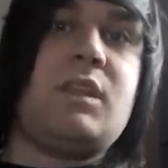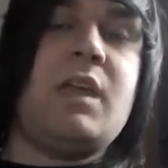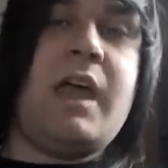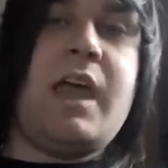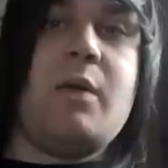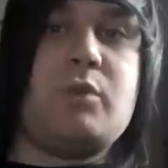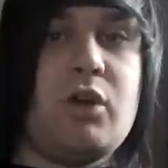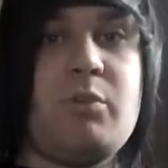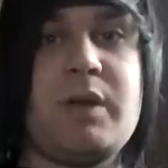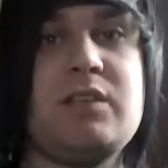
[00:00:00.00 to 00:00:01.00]

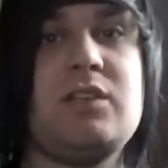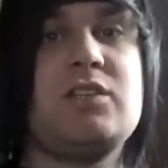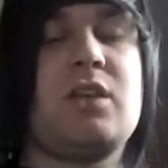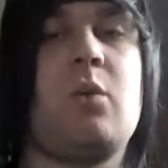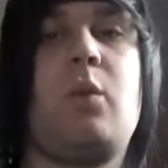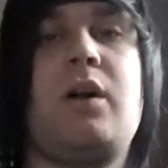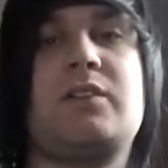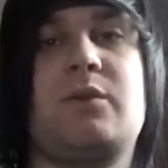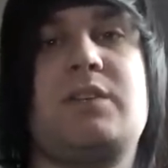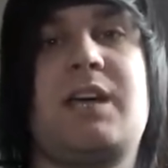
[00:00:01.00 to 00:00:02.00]
your opinions on what is
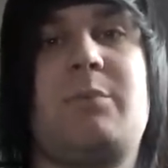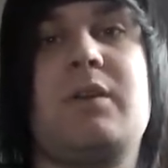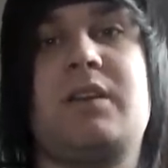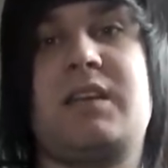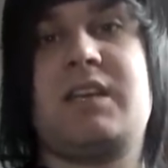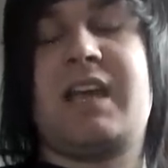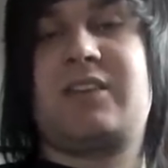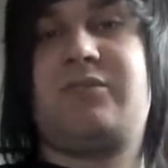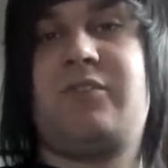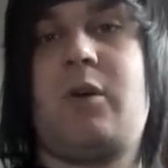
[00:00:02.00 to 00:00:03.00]
going to happen
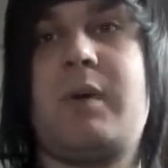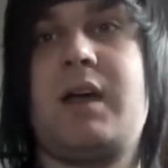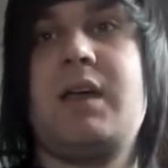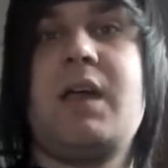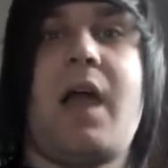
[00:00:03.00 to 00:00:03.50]
next format,